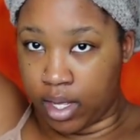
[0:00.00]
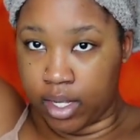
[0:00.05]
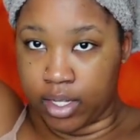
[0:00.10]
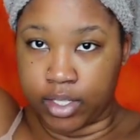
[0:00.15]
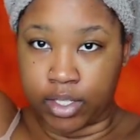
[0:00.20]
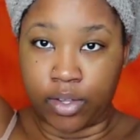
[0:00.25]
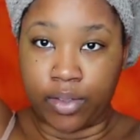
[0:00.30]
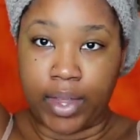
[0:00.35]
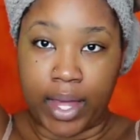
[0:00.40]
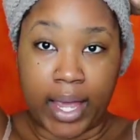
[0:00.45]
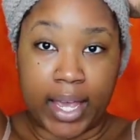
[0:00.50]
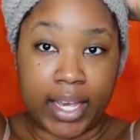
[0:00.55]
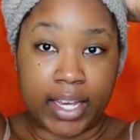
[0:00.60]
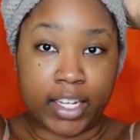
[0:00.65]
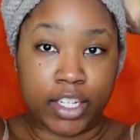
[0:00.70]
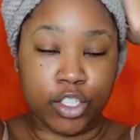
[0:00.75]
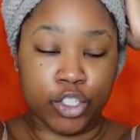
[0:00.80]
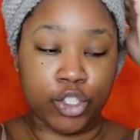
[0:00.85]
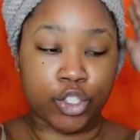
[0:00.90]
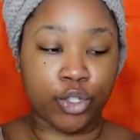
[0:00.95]
so that it
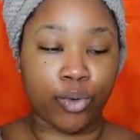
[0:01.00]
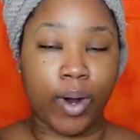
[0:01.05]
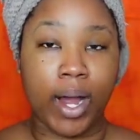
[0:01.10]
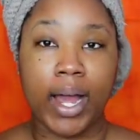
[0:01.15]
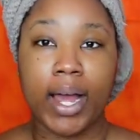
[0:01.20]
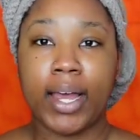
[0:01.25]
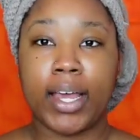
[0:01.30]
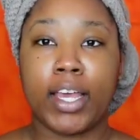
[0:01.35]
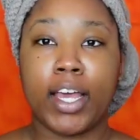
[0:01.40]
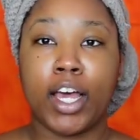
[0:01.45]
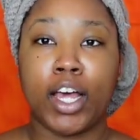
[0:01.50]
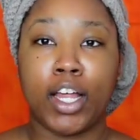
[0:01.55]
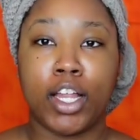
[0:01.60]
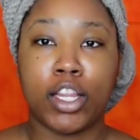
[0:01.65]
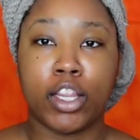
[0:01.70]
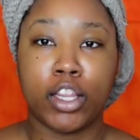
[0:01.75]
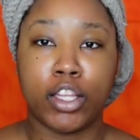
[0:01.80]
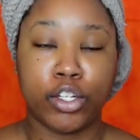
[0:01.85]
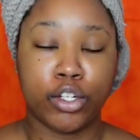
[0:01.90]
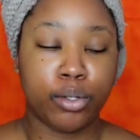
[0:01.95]
can dry a
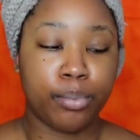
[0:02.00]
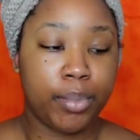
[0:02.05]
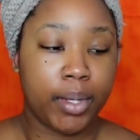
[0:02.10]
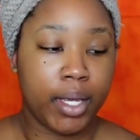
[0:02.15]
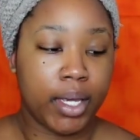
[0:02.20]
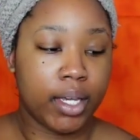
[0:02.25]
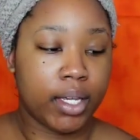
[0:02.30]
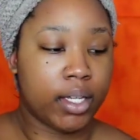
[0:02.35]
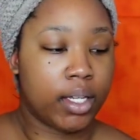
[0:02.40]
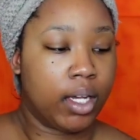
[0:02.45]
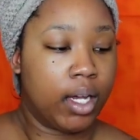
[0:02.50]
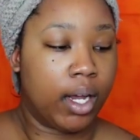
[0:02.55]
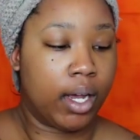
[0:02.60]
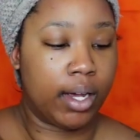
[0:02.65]
little bit